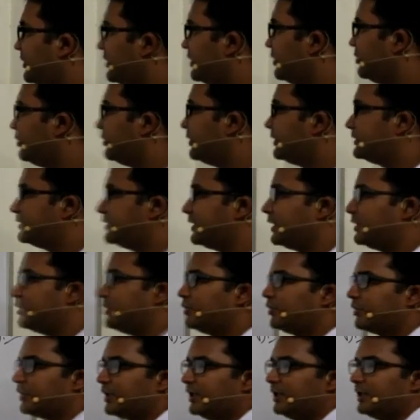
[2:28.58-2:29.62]
when we are doing
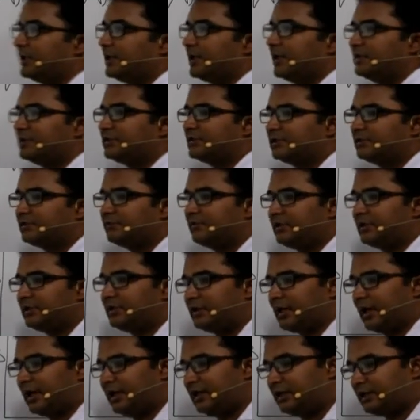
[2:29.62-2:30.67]
sectoral analysis, we
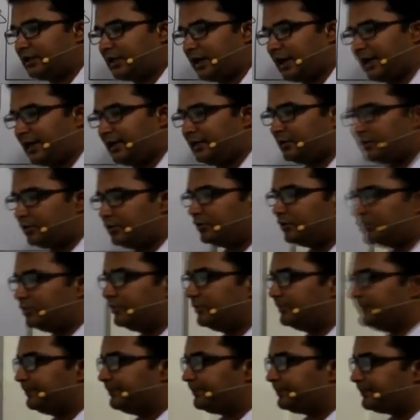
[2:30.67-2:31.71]
try
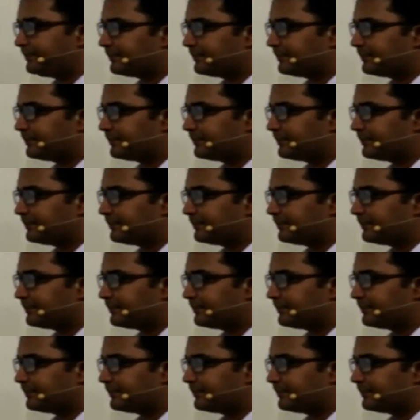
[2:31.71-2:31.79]
to